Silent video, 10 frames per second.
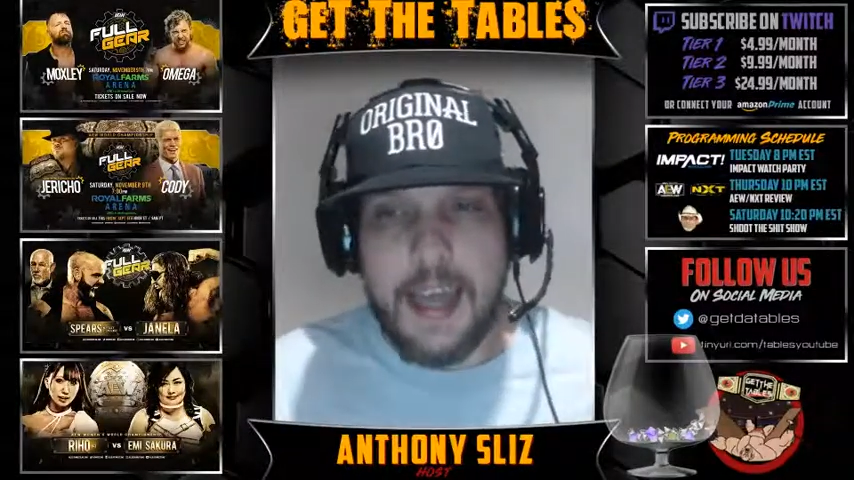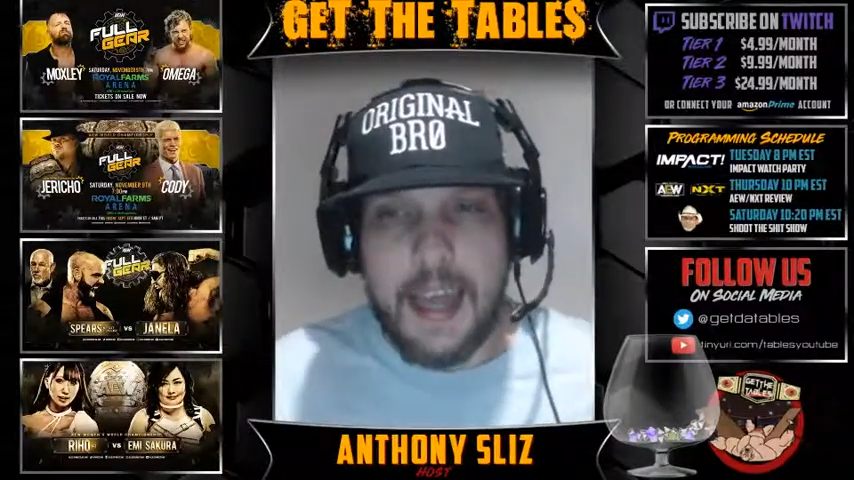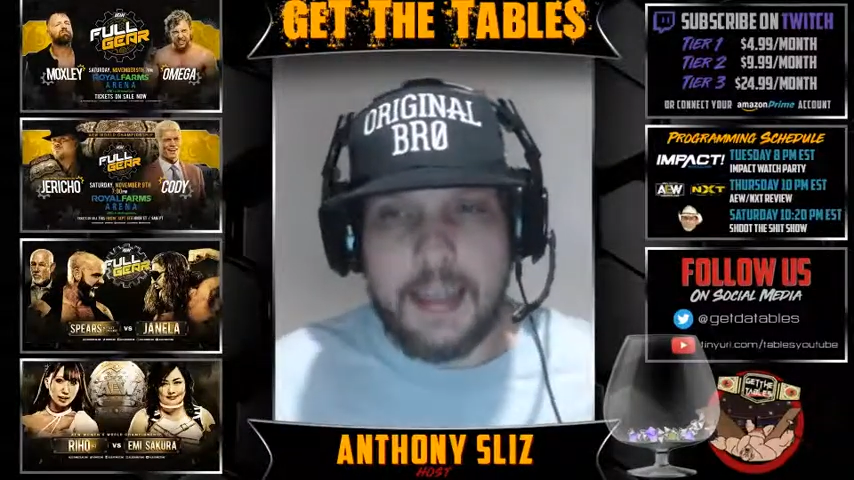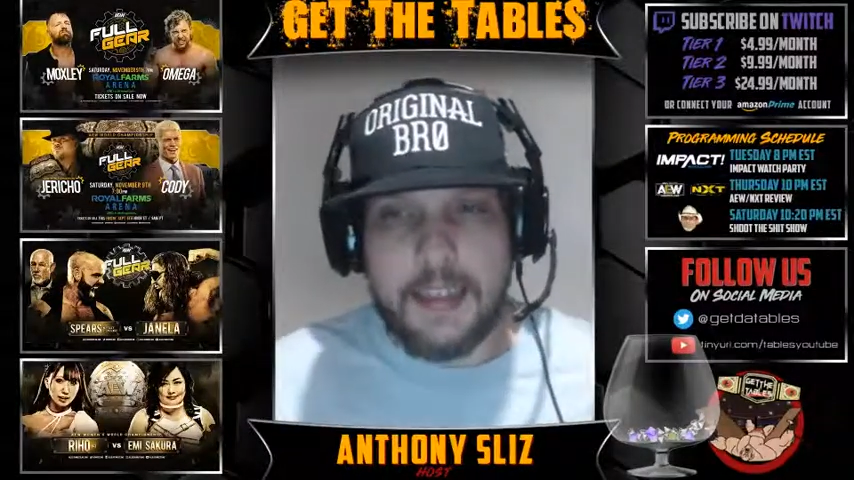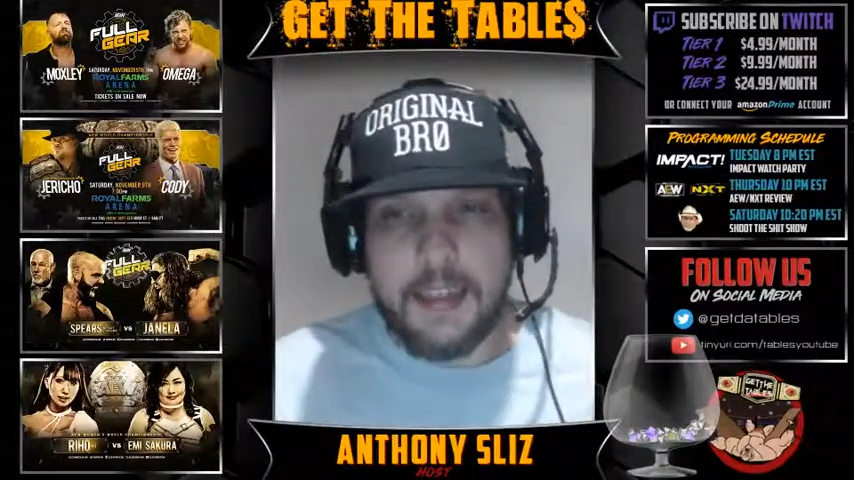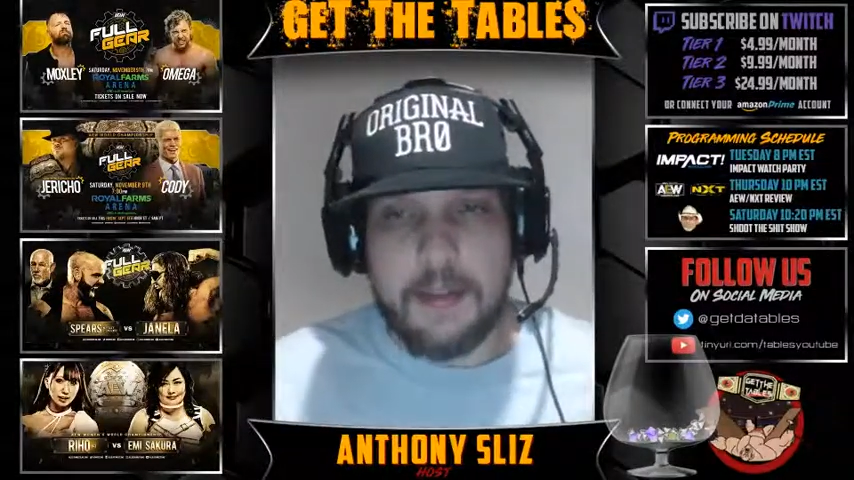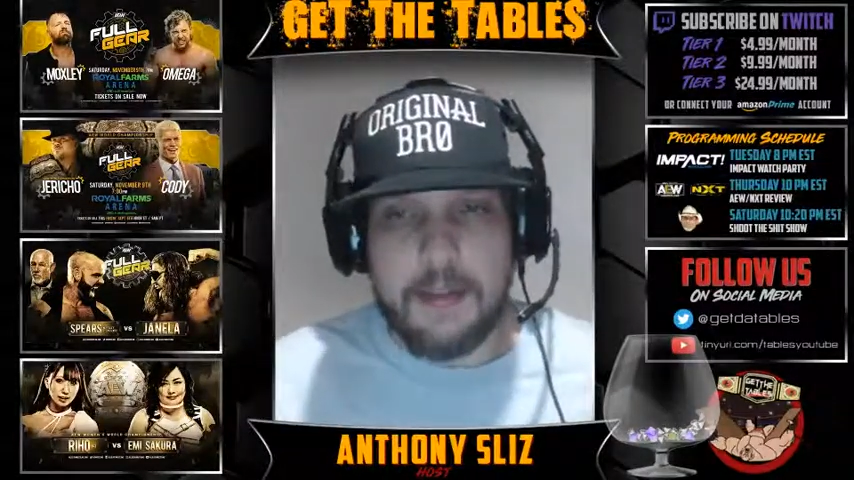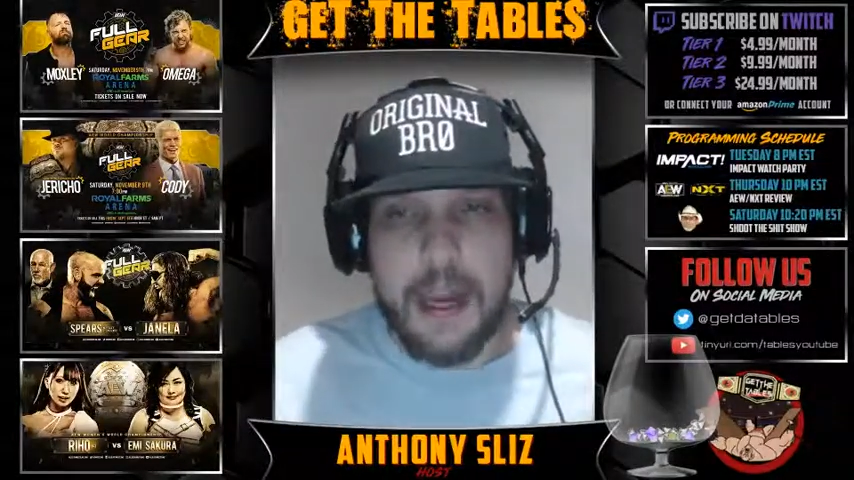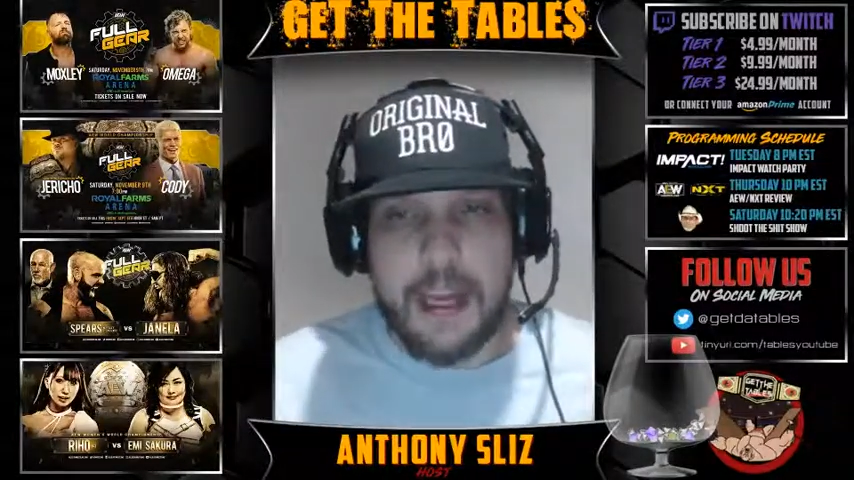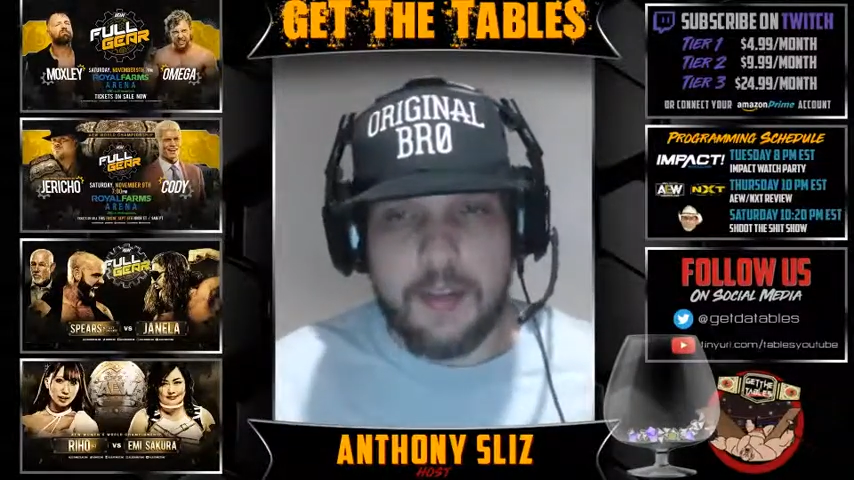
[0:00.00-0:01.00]
tag
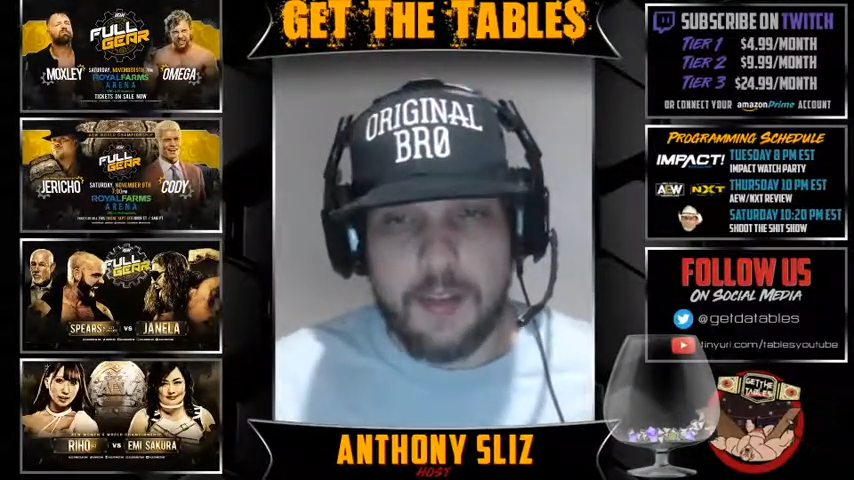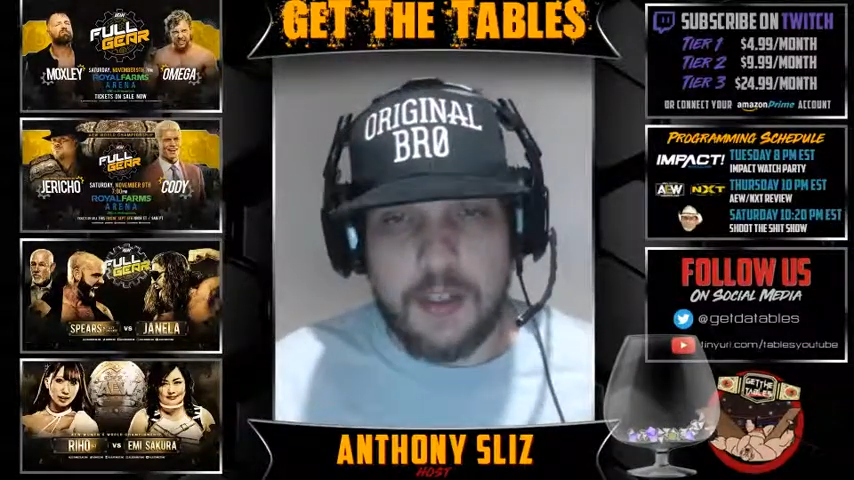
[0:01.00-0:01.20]
team match for